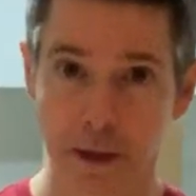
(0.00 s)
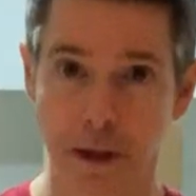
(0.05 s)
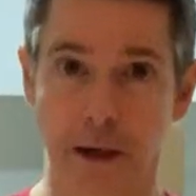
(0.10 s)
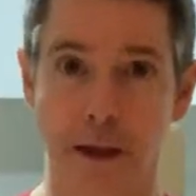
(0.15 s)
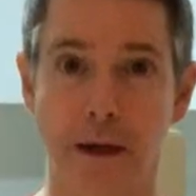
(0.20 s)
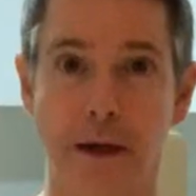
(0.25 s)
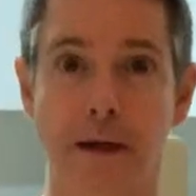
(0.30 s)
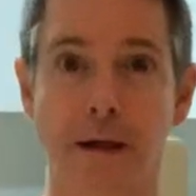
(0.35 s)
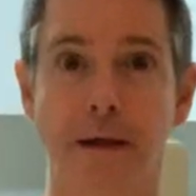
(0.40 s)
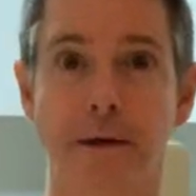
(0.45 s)

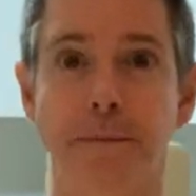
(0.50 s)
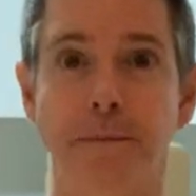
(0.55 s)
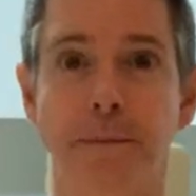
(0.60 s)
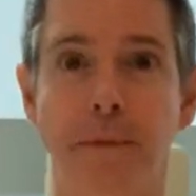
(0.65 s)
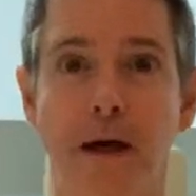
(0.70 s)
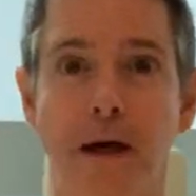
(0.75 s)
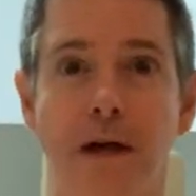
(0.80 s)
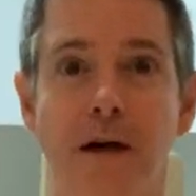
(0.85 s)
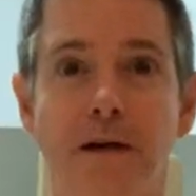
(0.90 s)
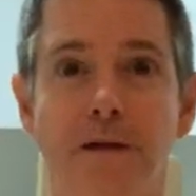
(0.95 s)

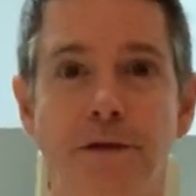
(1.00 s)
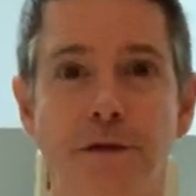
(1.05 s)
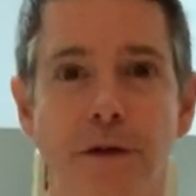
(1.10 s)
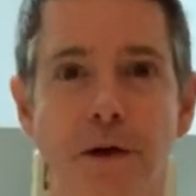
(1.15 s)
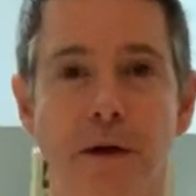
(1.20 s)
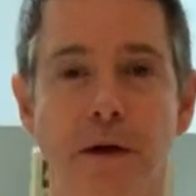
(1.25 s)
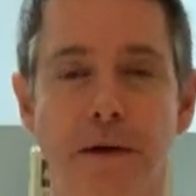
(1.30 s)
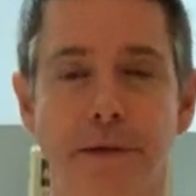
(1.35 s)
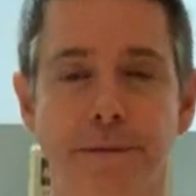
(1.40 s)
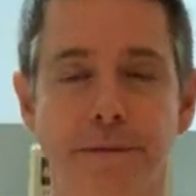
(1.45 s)
um, of
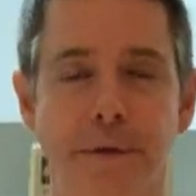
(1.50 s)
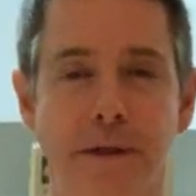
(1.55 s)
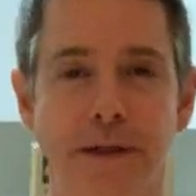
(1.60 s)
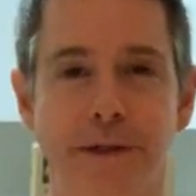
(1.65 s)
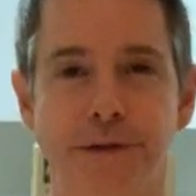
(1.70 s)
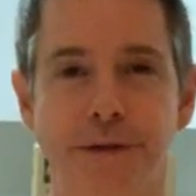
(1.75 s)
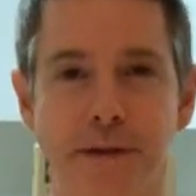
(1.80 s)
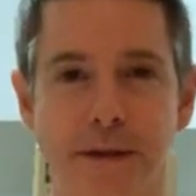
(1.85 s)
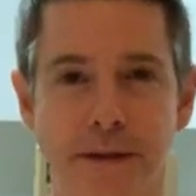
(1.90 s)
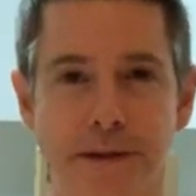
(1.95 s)
the,
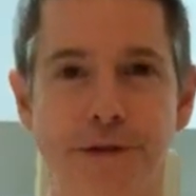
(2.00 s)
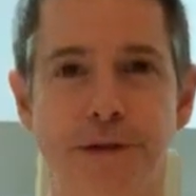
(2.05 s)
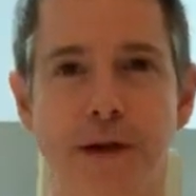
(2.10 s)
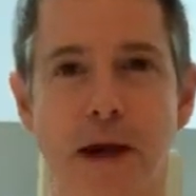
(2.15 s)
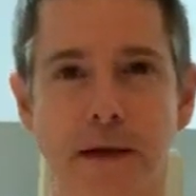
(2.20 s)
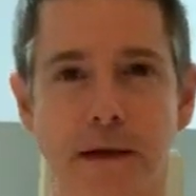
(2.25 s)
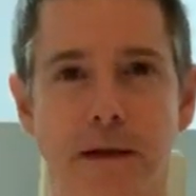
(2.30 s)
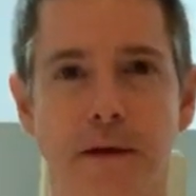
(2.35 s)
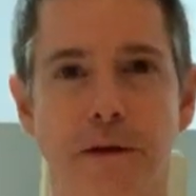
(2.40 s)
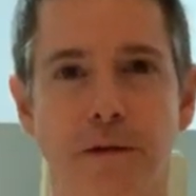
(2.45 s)
he's the
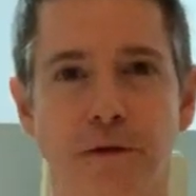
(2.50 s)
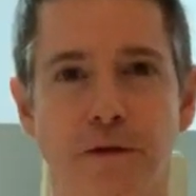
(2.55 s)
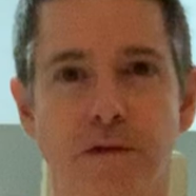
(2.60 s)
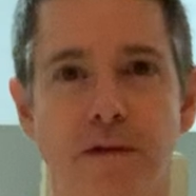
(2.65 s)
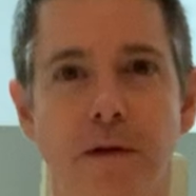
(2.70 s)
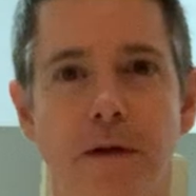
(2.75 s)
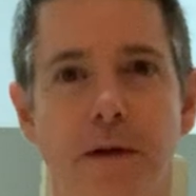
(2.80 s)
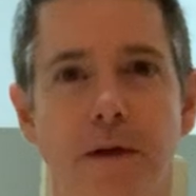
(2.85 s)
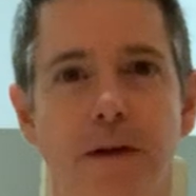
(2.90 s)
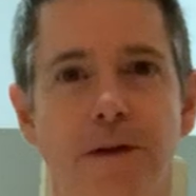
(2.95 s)

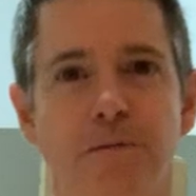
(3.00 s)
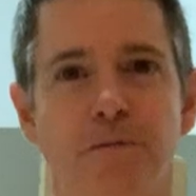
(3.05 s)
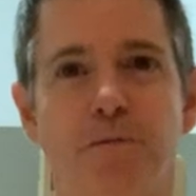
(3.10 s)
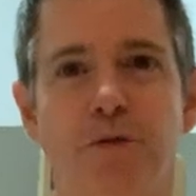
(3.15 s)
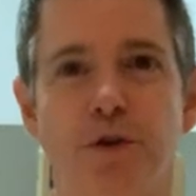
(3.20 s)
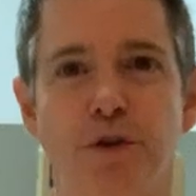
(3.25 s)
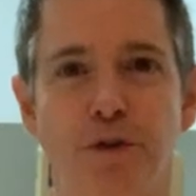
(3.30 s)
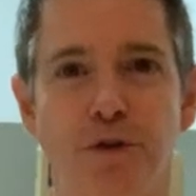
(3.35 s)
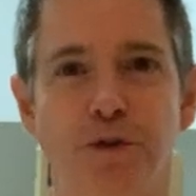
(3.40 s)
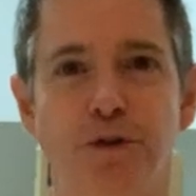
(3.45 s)
executive
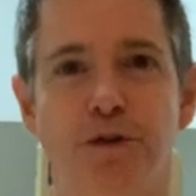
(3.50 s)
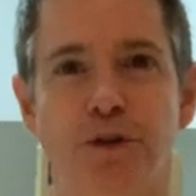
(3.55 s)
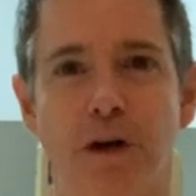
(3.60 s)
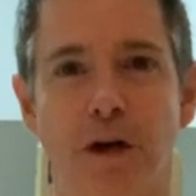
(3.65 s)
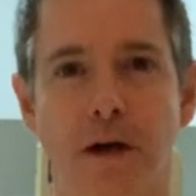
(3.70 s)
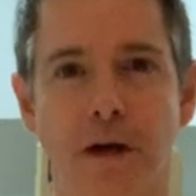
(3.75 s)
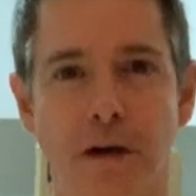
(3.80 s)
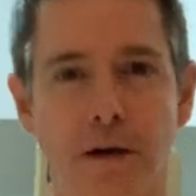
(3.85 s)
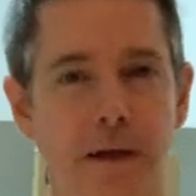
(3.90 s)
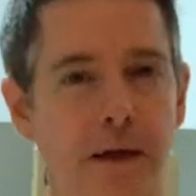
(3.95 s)

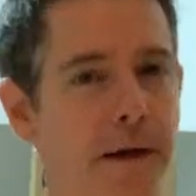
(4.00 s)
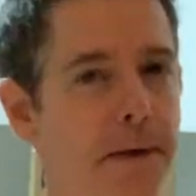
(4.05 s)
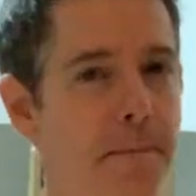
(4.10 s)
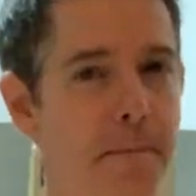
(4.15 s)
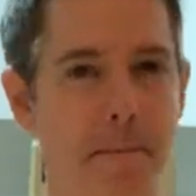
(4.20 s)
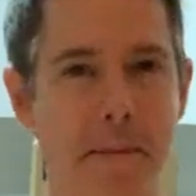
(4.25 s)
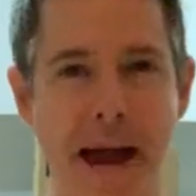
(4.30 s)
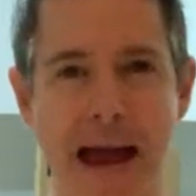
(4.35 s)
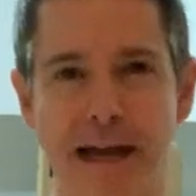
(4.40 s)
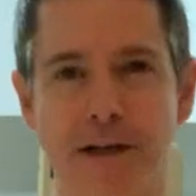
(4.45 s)
producer, uh,
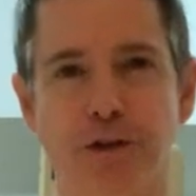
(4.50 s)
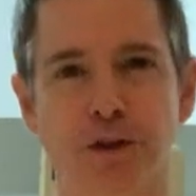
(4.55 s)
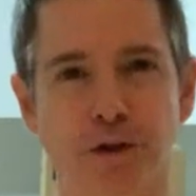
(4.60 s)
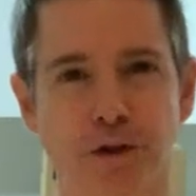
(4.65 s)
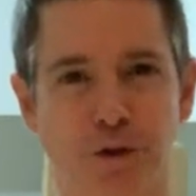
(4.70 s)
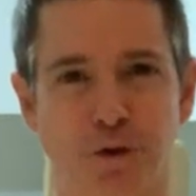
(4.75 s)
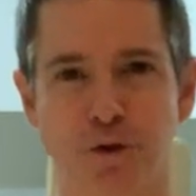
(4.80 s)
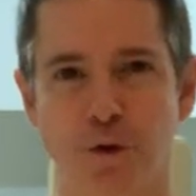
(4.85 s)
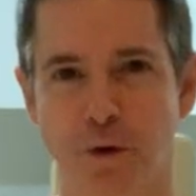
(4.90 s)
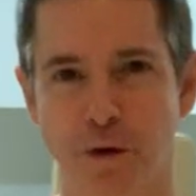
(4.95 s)

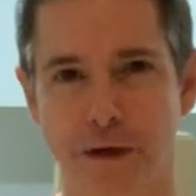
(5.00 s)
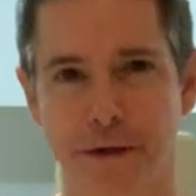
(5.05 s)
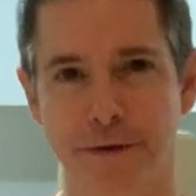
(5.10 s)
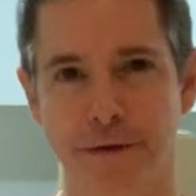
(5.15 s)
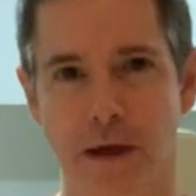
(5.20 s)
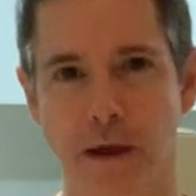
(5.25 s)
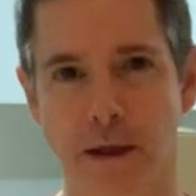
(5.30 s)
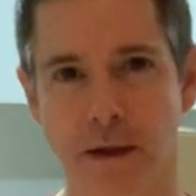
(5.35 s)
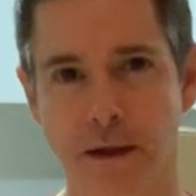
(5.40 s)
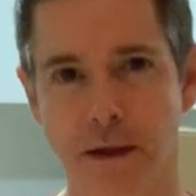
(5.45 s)
magic
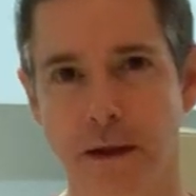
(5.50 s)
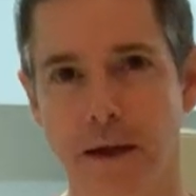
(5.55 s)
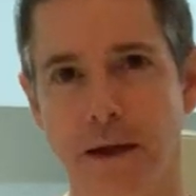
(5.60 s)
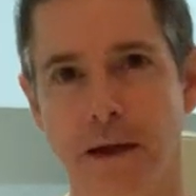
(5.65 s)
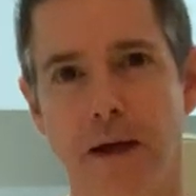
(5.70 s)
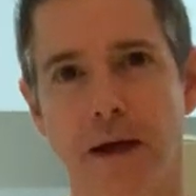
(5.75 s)
storyteller,